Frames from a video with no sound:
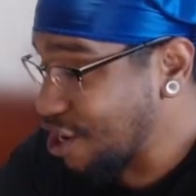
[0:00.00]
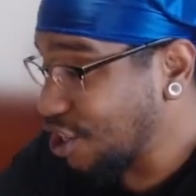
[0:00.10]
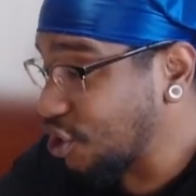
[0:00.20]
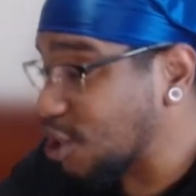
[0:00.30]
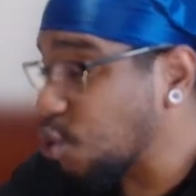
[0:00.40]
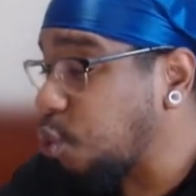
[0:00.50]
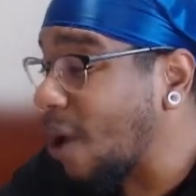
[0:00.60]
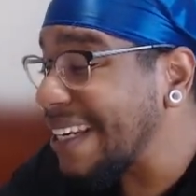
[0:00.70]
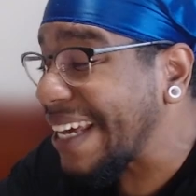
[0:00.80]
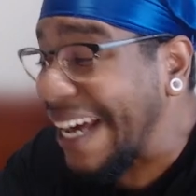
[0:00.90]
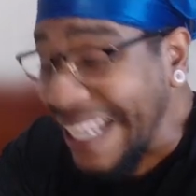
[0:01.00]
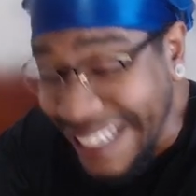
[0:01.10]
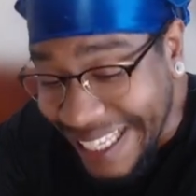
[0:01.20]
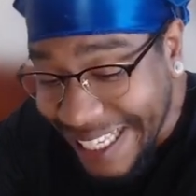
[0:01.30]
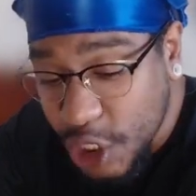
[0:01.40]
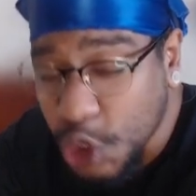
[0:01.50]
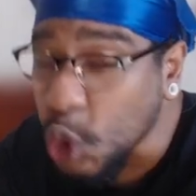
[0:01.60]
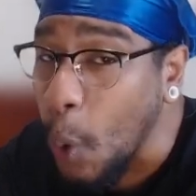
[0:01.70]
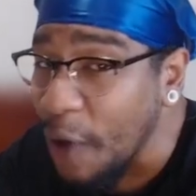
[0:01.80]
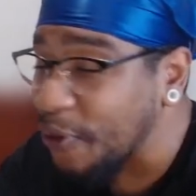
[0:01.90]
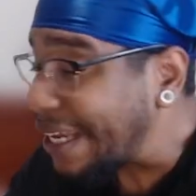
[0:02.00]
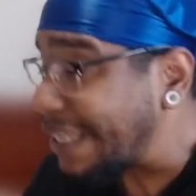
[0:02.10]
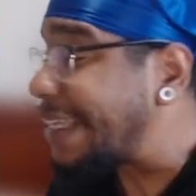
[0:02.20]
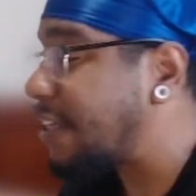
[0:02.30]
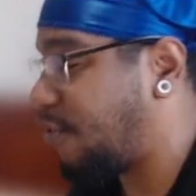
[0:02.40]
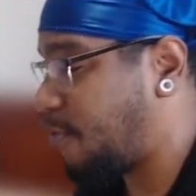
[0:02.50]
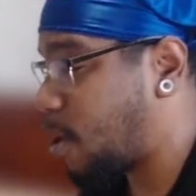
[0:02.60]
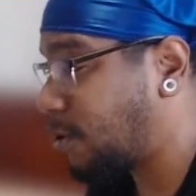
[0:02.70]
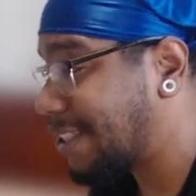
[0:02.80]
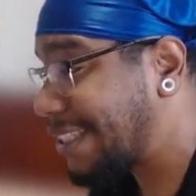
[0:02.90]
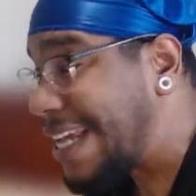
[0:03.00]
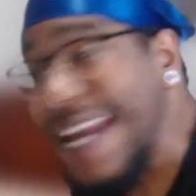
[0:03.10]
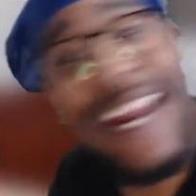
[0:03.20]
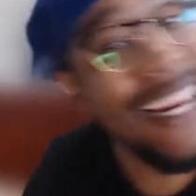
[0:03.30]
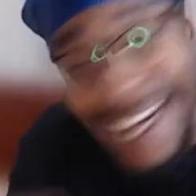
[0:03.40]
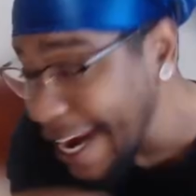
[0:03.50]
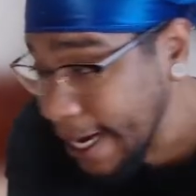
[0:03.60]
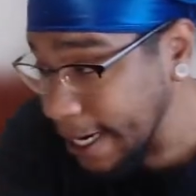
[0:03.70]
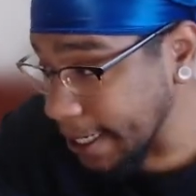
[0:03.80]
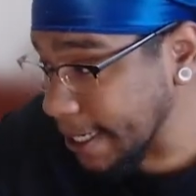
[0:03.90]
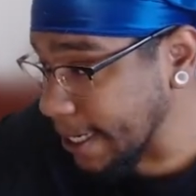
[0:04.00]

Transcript: Just one clean, swift cleave, bro. Just king!